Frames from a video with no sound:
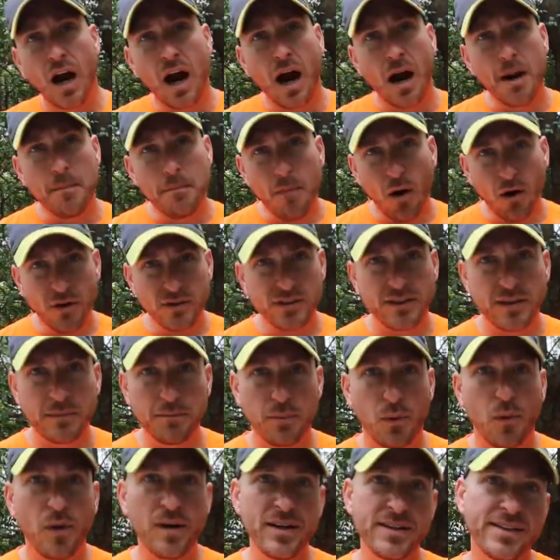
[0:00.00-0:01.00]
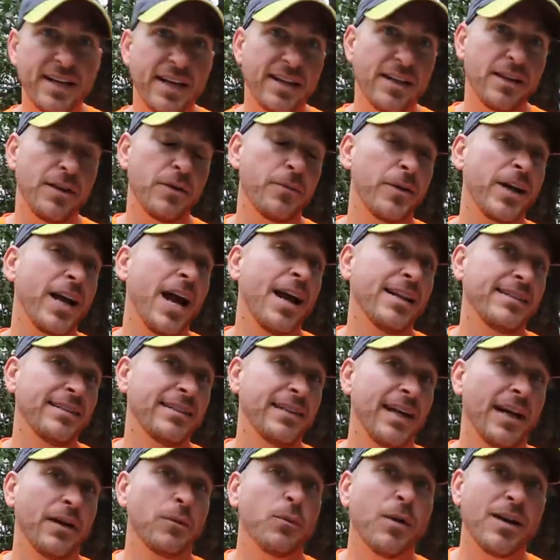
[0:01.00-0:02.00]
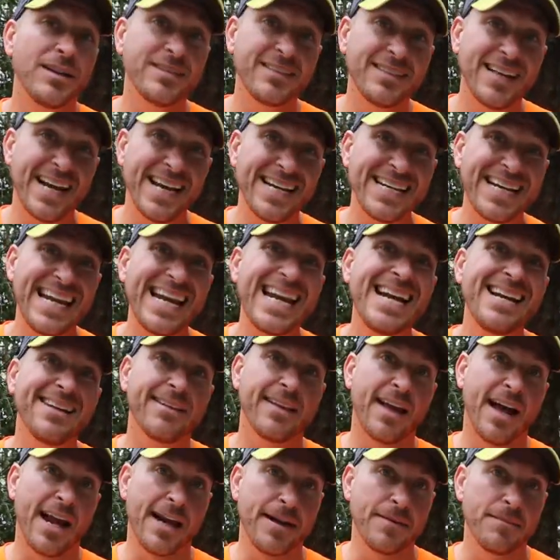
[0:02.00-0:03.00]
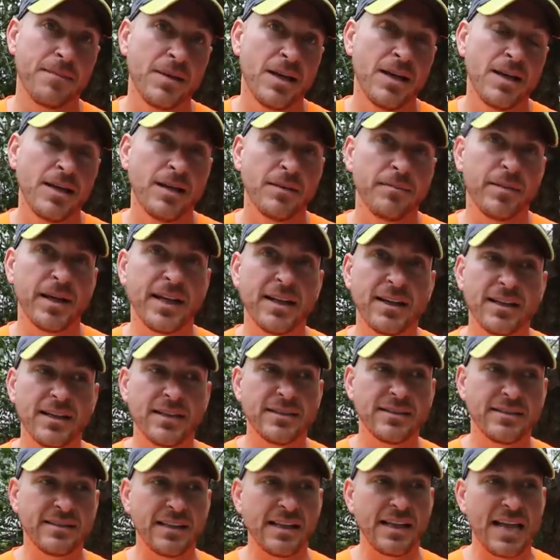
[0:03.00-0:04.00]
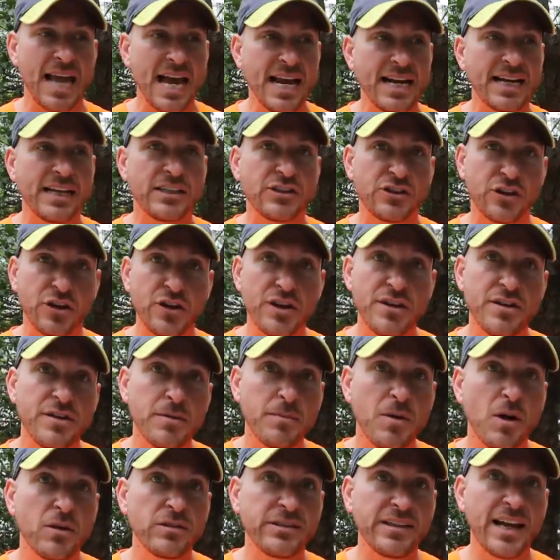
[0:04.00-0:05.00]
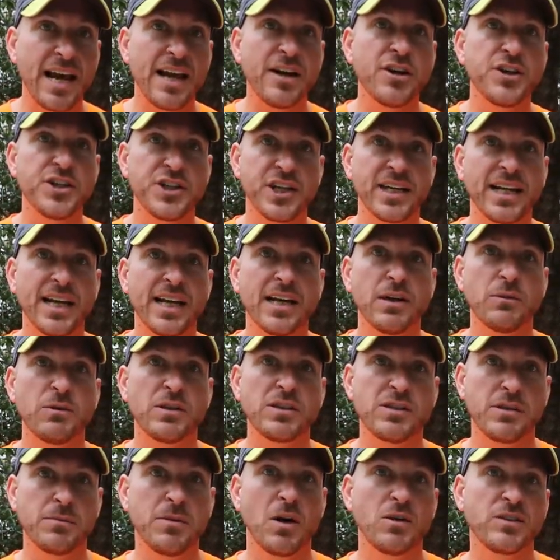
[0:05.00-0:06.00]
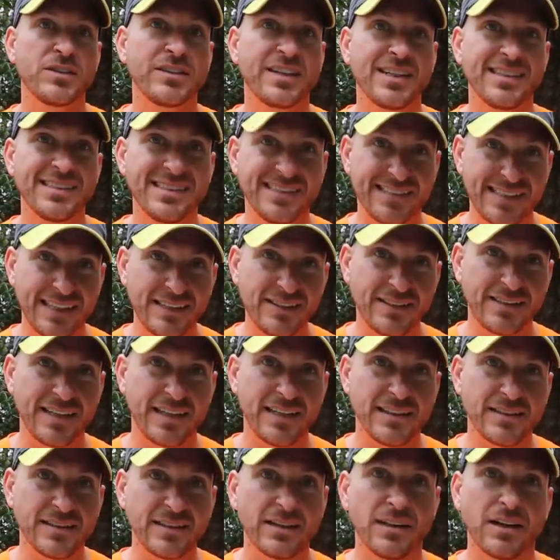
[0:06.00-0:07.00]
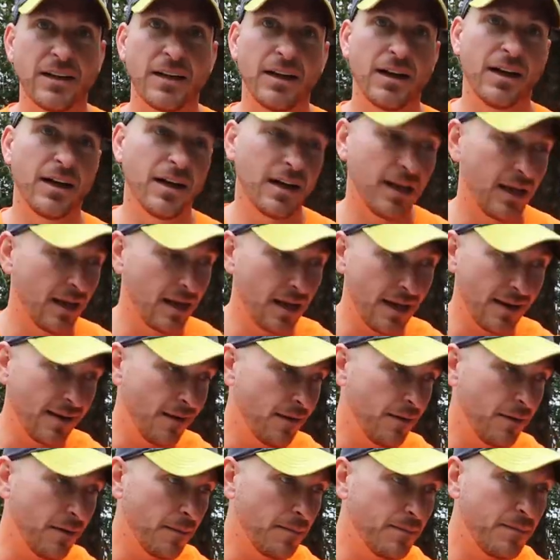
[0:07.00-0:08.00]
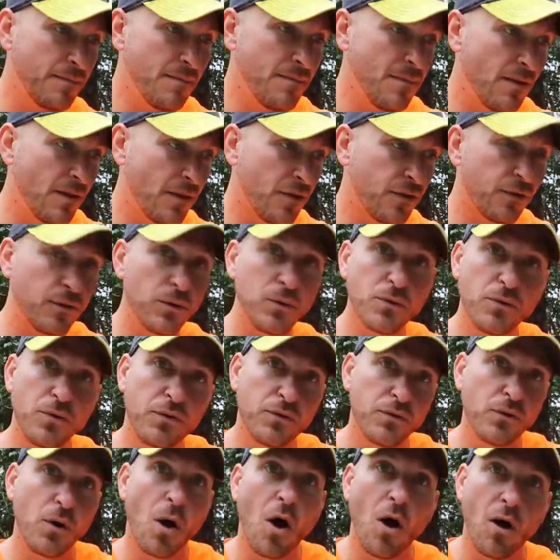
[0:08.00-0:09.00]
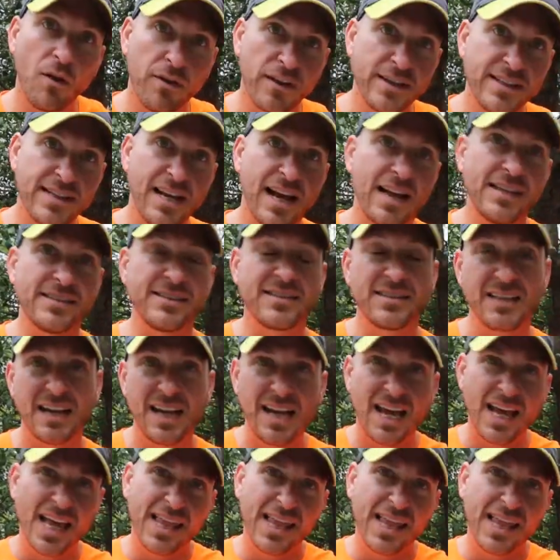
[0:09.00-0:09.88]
Our most important data that we got today was an incline because that exerted the most energy and it was the most consistent uh, uh, through, through all the tests.